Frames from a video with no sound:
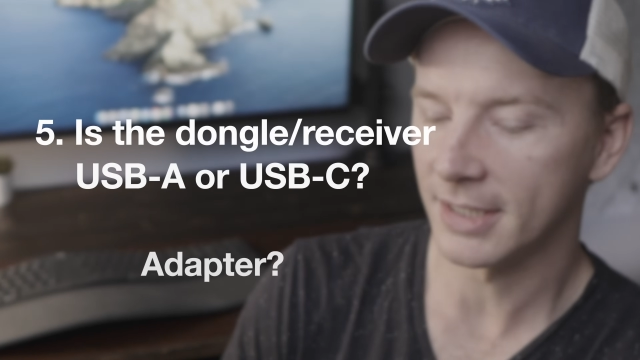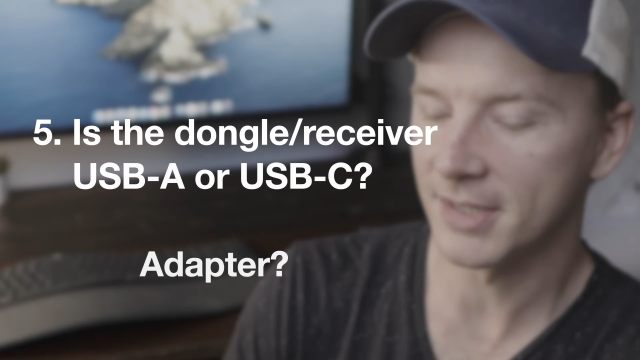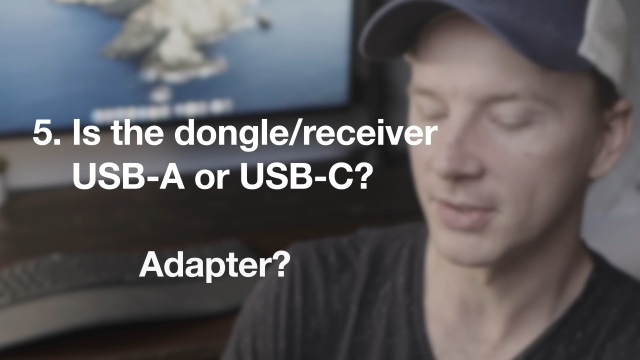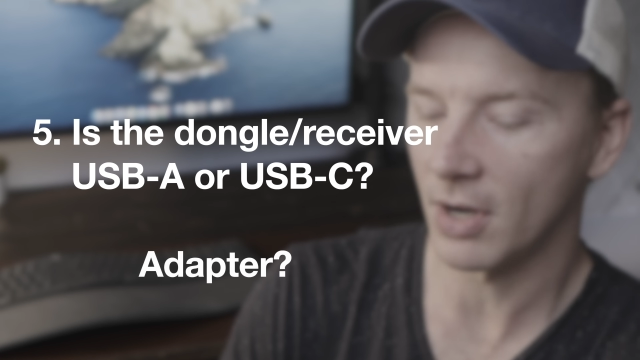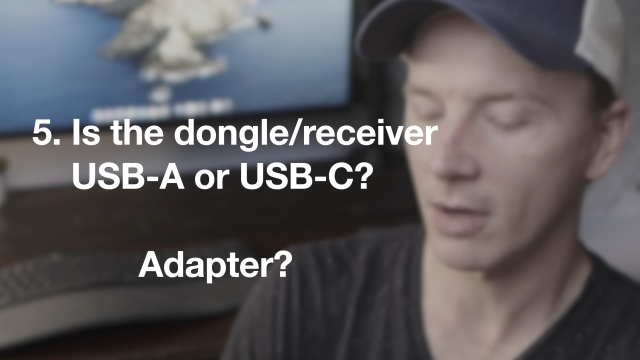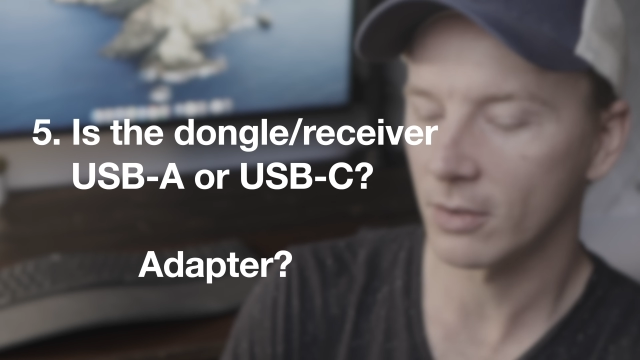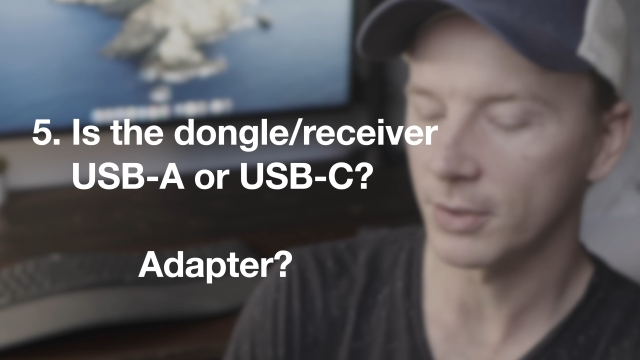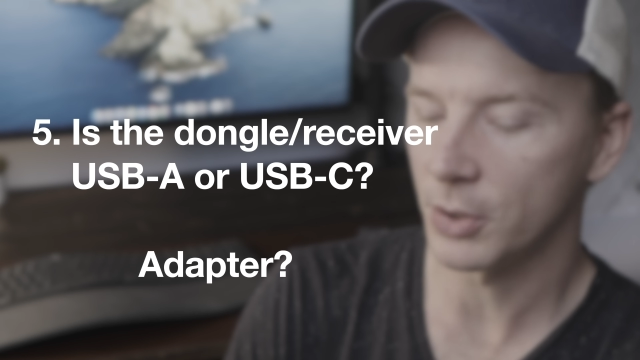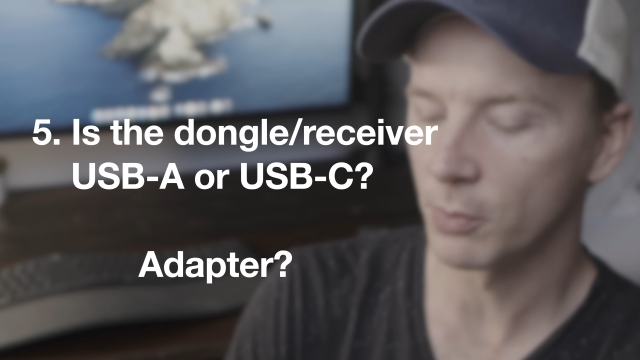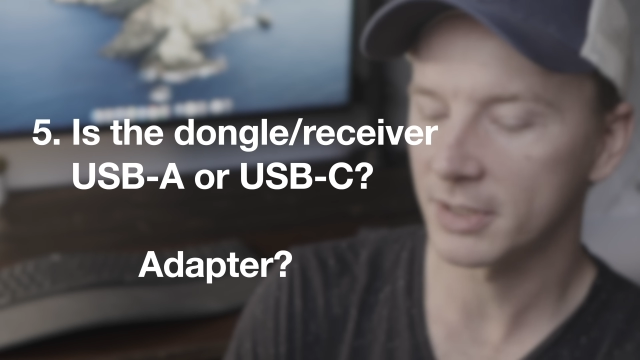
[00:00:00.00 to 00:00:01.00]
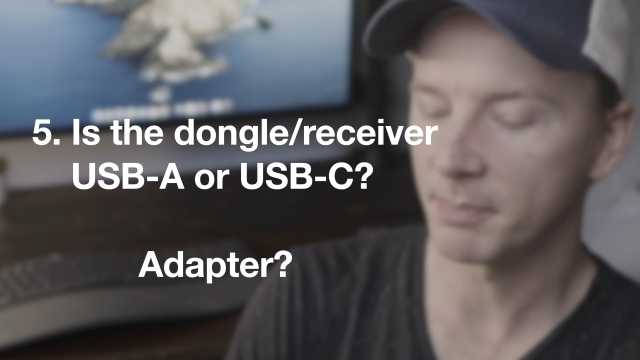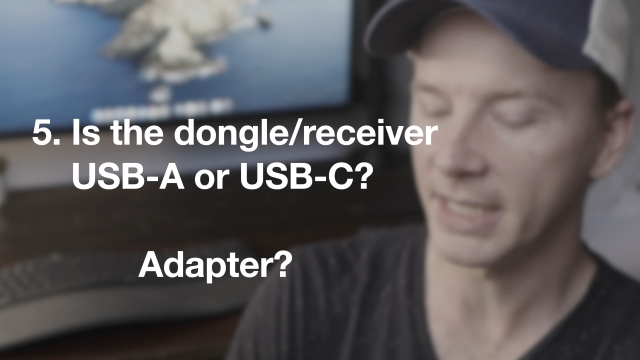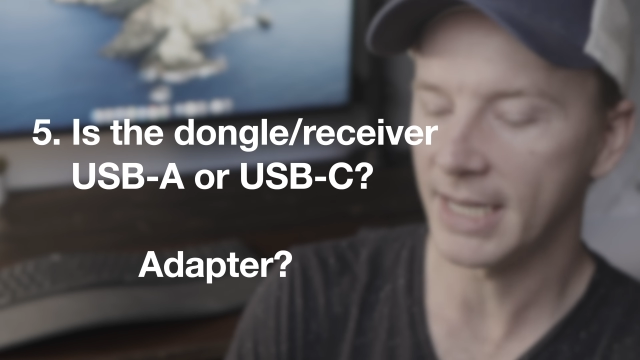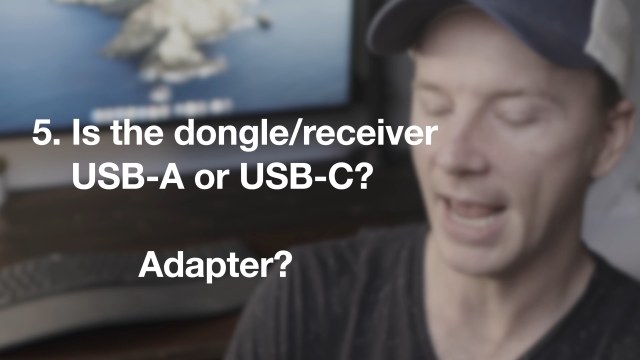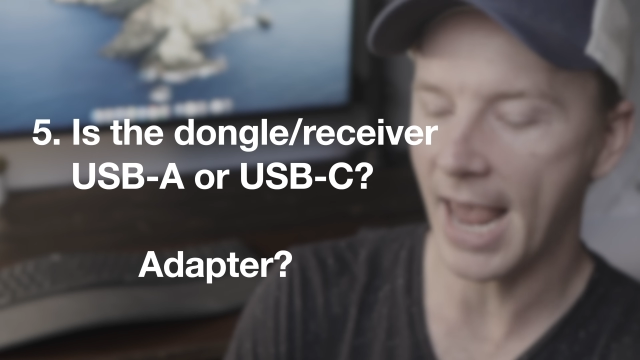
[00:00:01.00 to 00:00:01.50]
Is the dongle
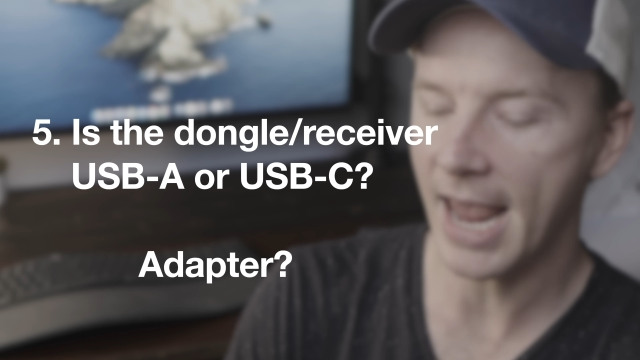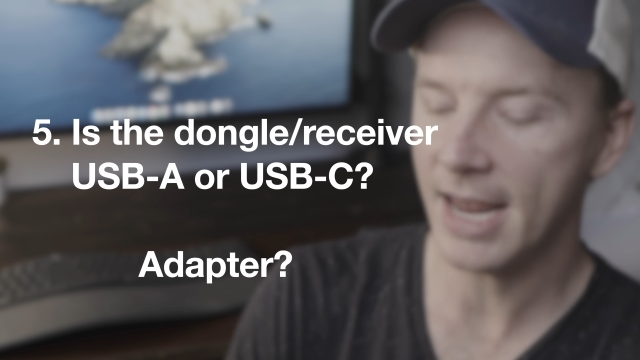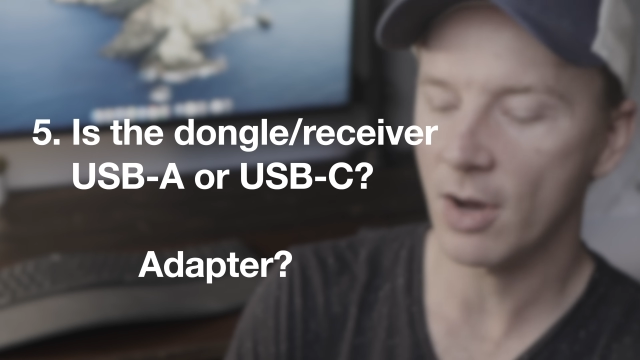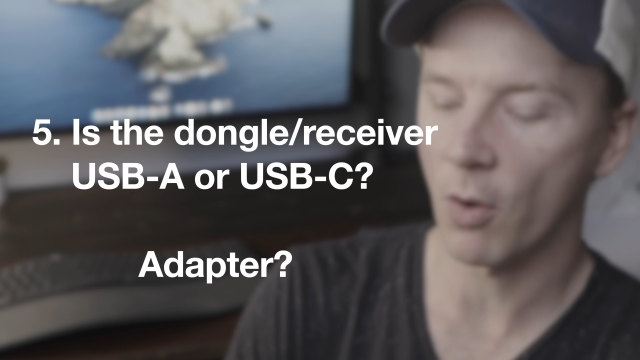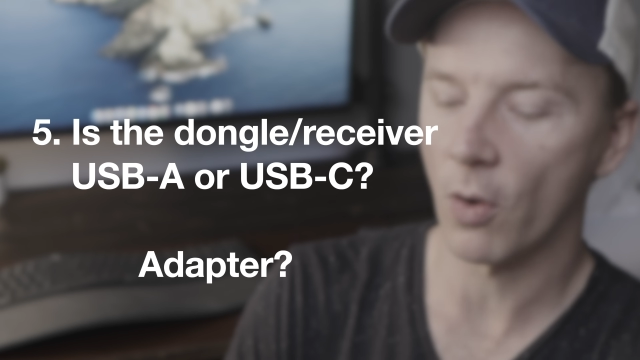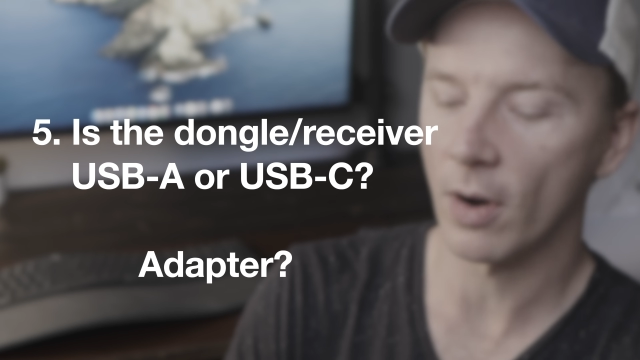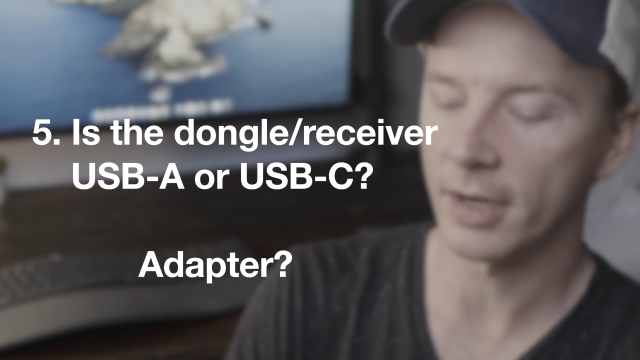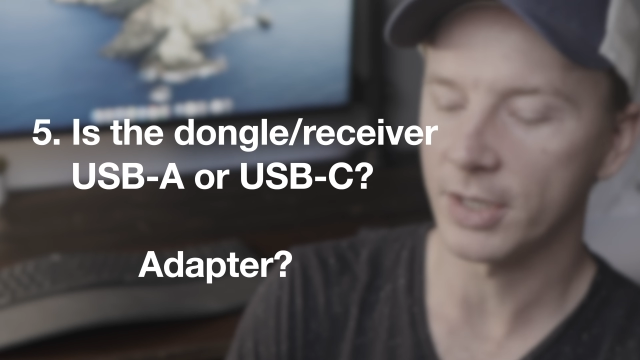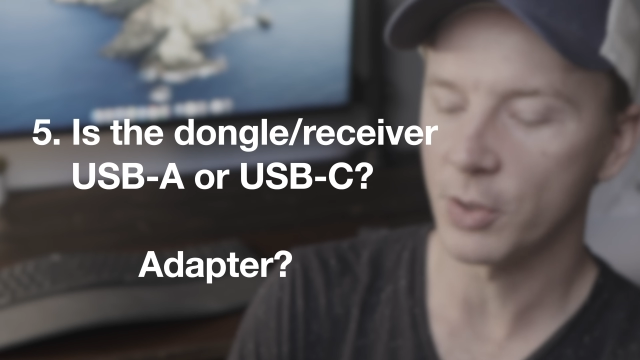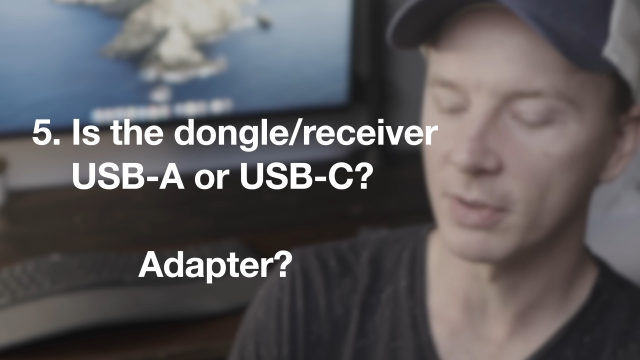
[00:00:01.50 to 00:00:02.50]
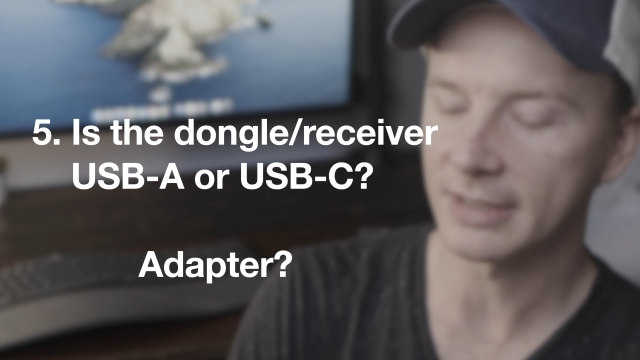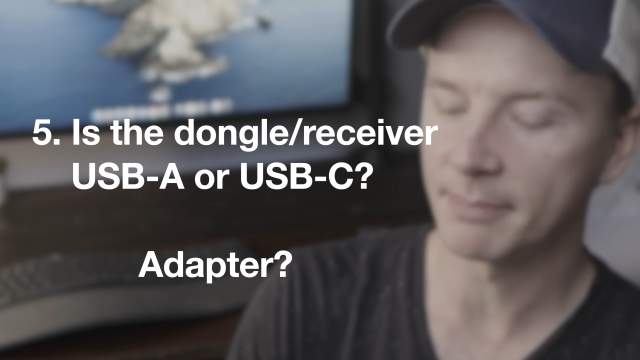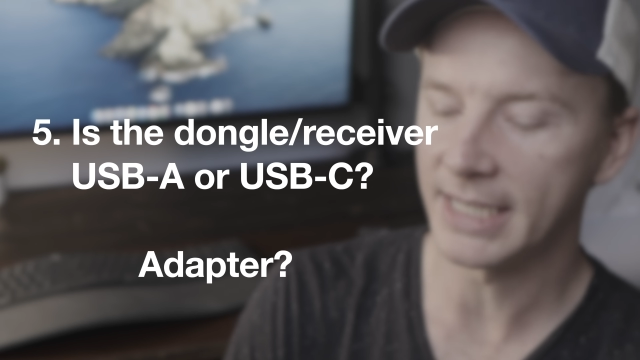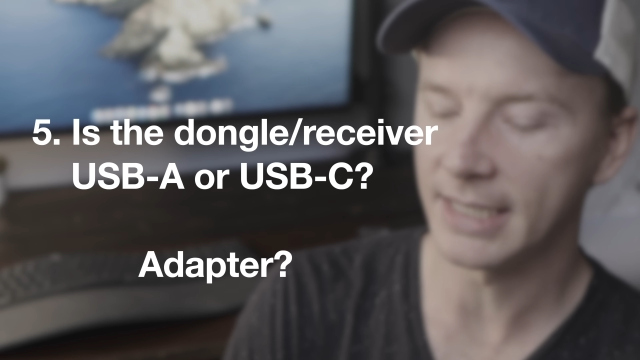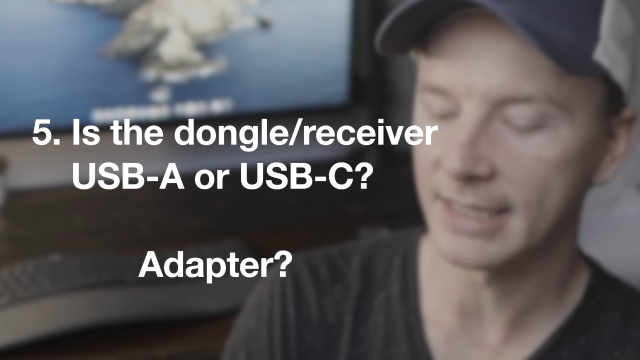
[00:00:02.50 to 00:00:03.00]
USB-A or
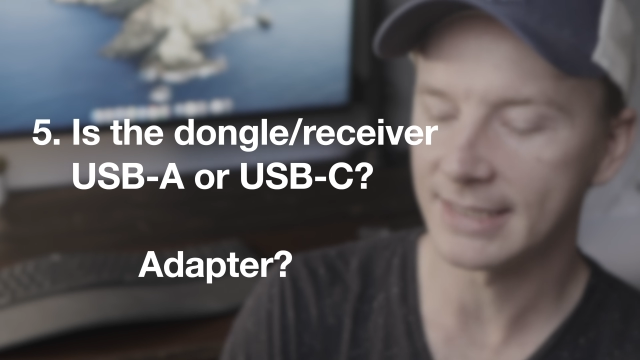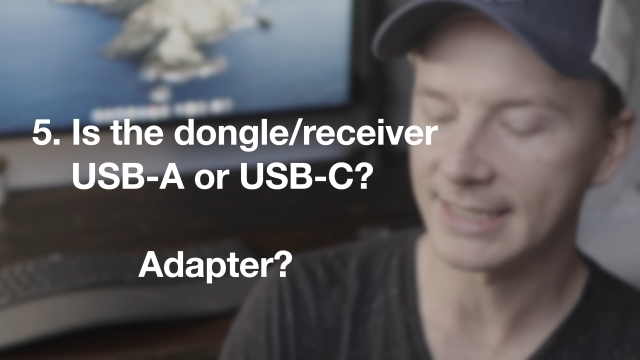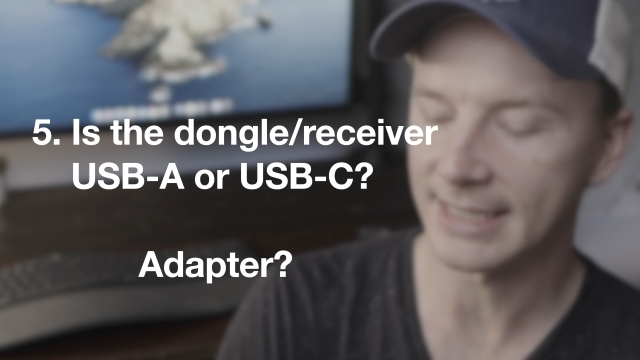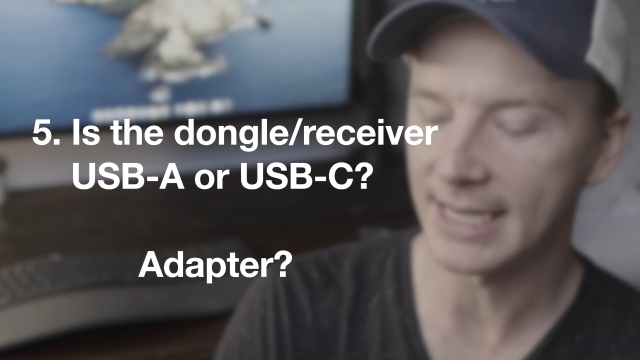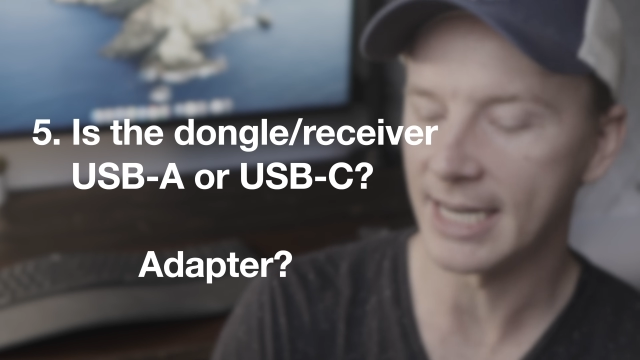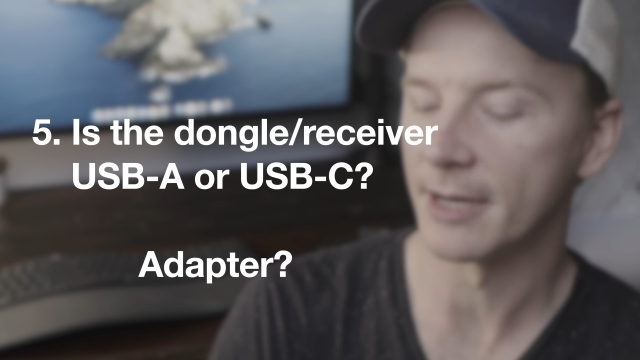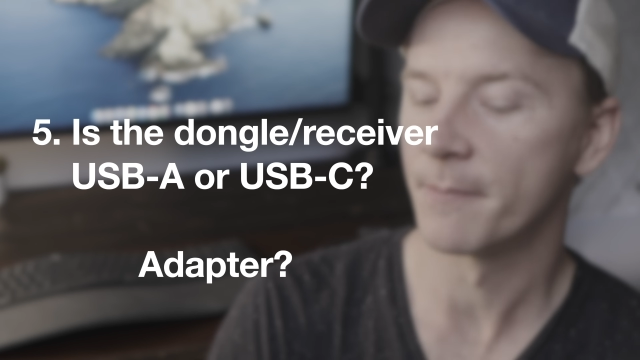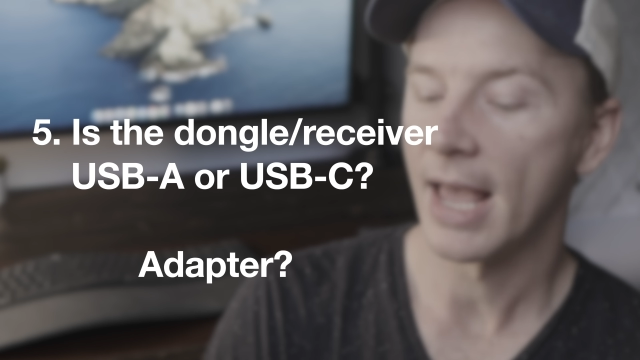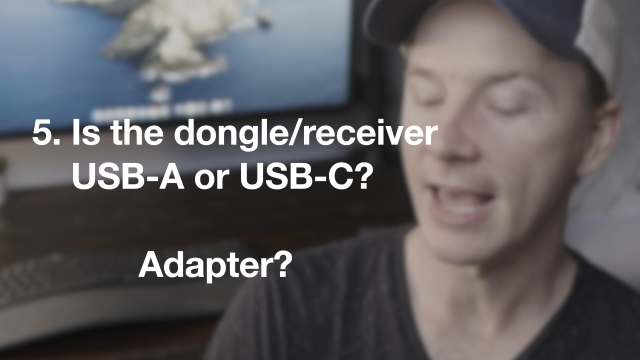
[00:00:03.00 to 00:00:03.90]
USB-C?